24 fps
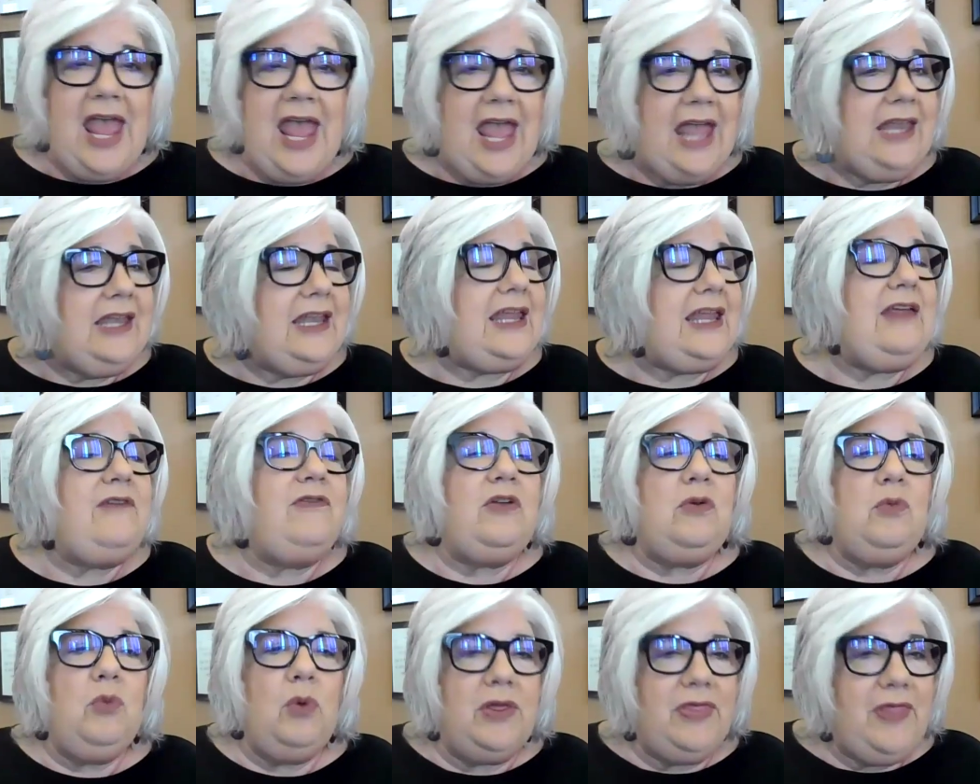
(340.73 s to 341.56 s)
And
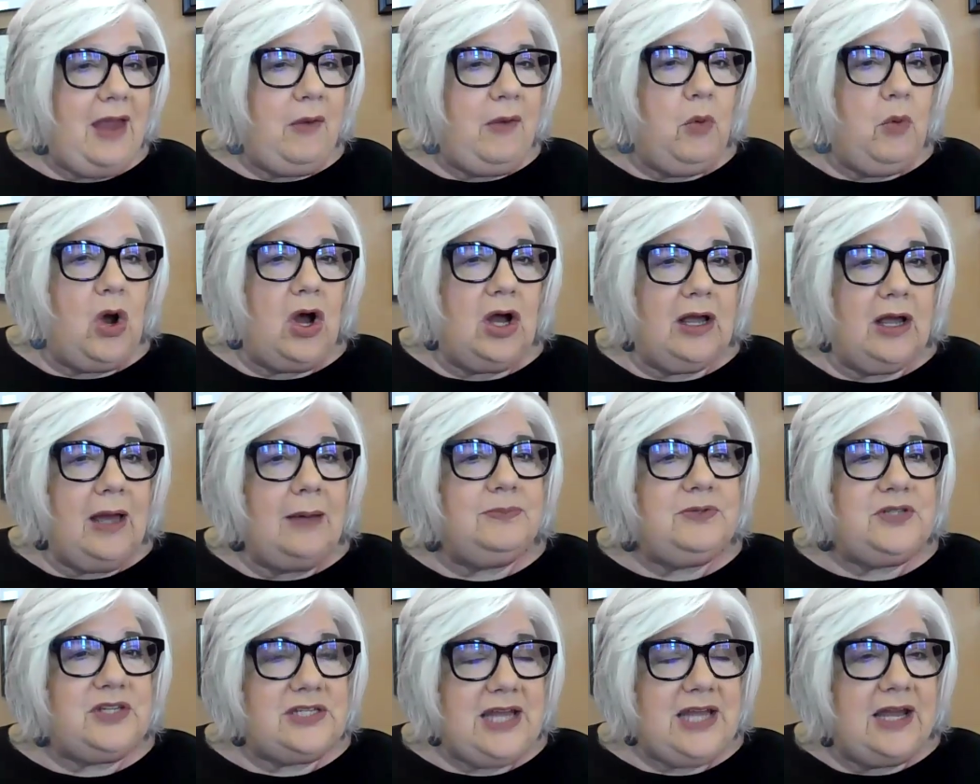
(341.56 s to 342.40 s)
even when they walk
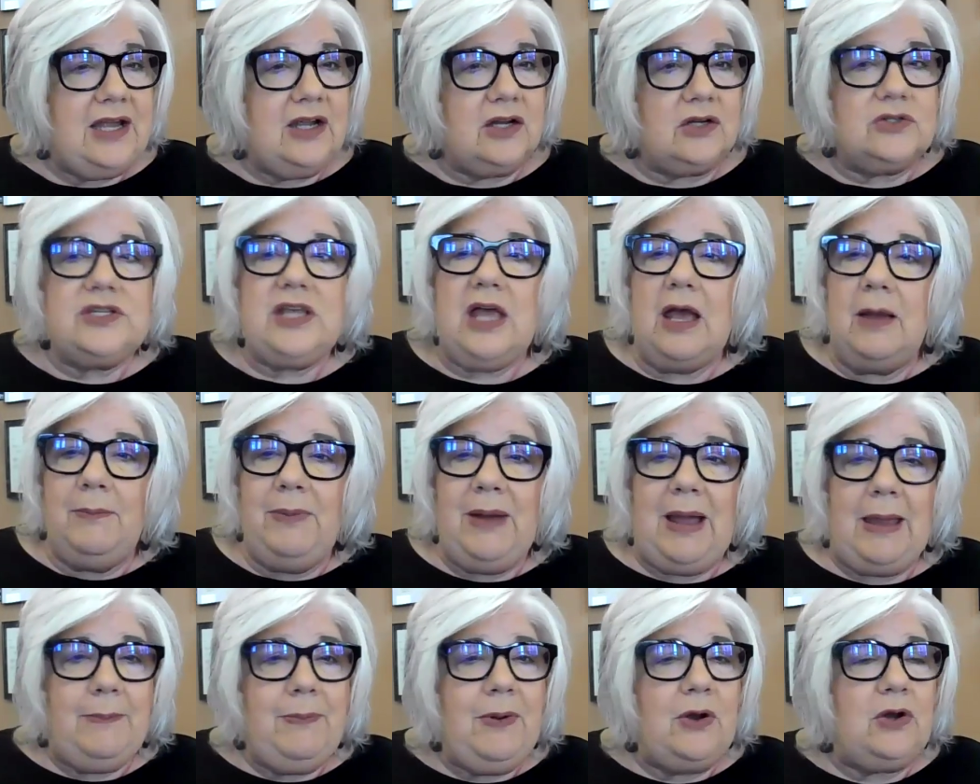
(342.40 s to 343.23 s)
upstairs, a
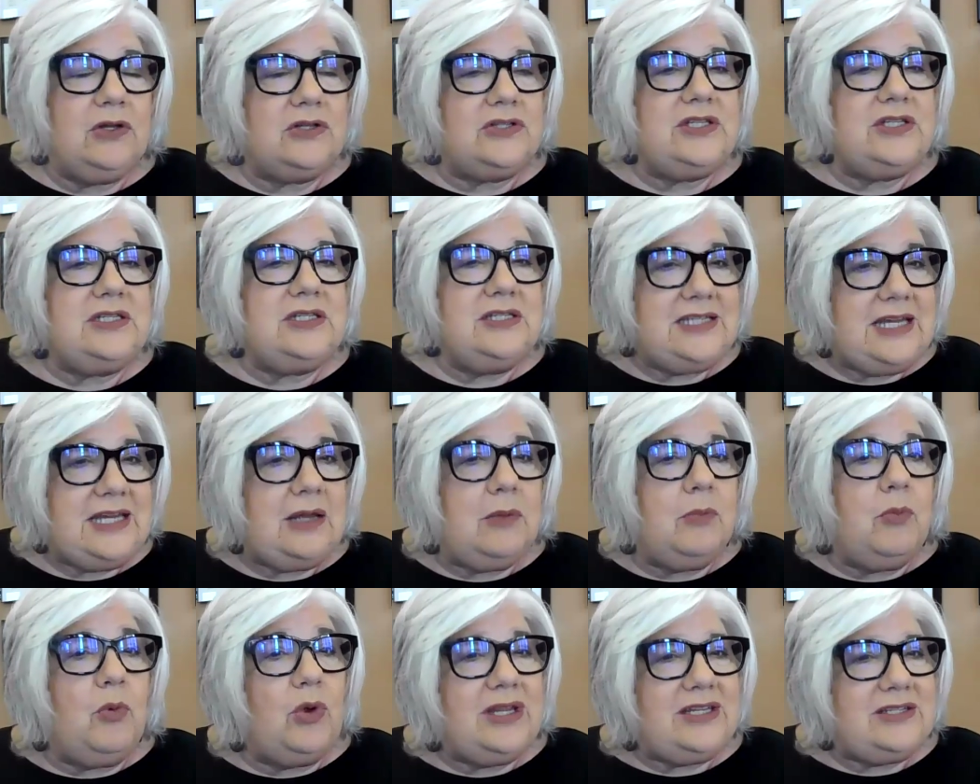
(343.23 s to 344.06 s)
bipartisan
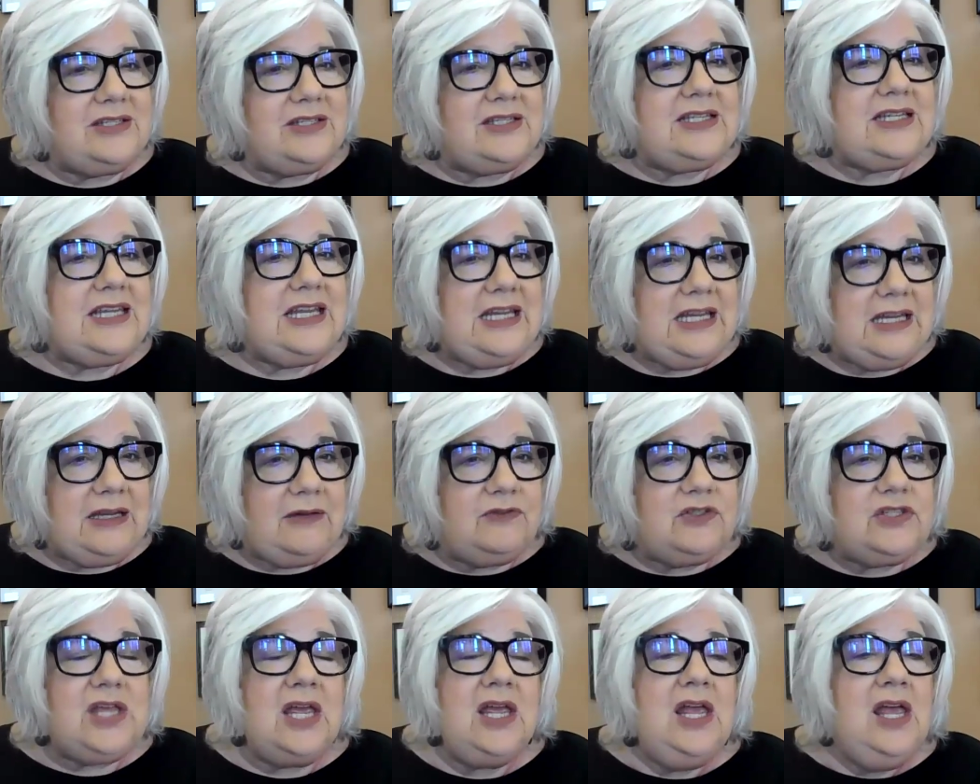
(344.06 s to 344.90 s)
team
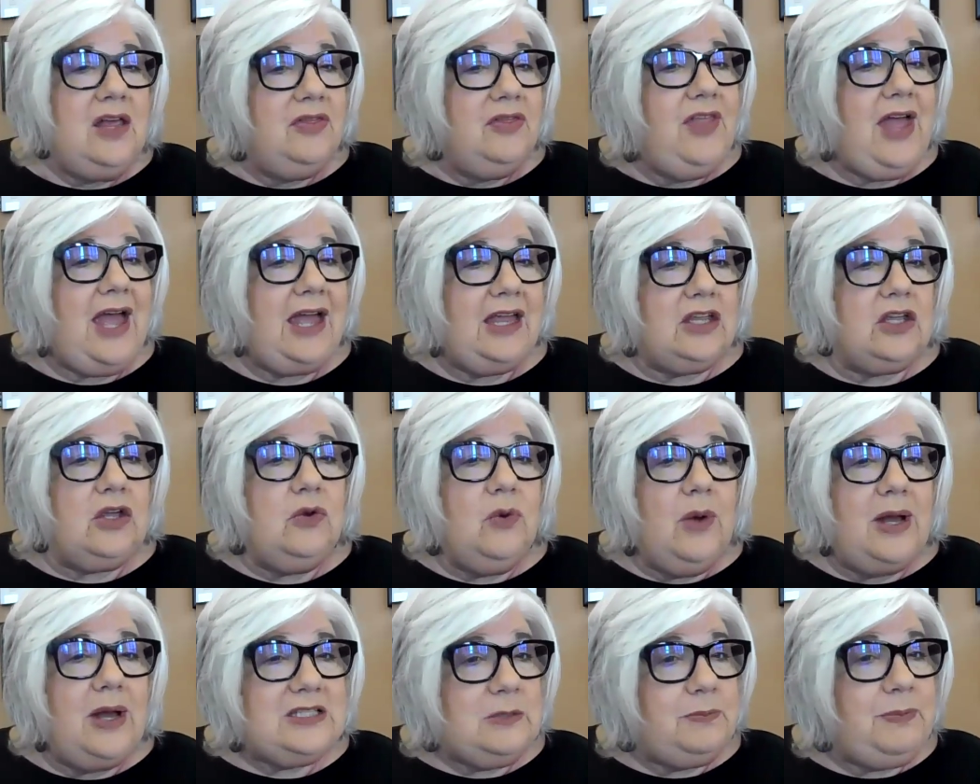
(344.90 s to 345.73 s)
receives that
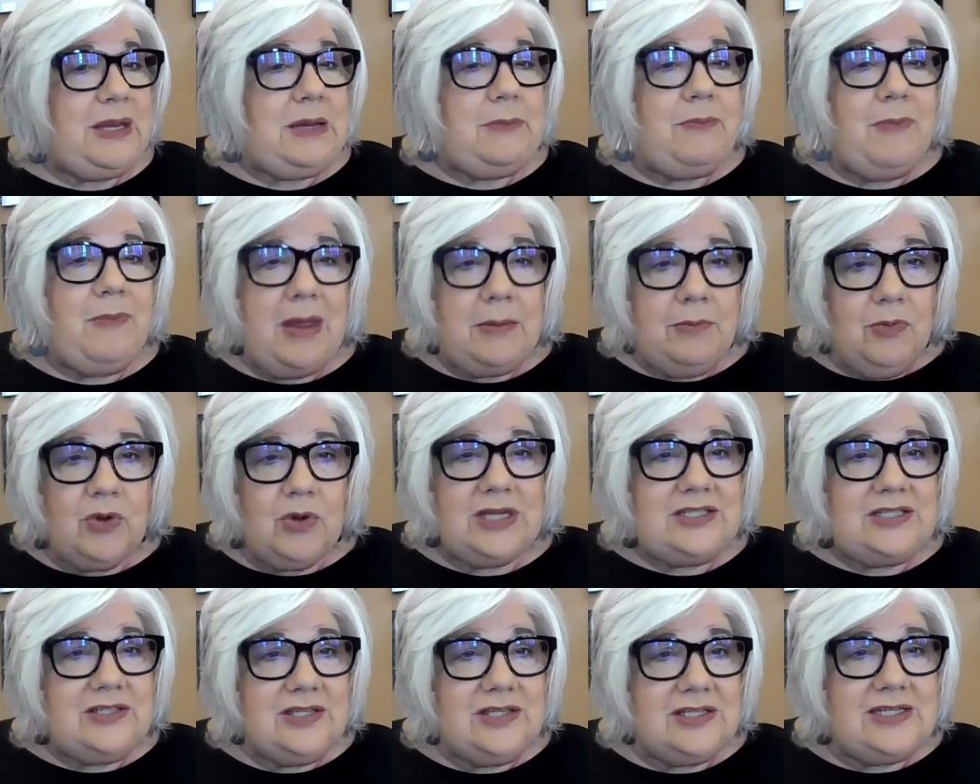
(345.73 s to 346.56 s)
USB memory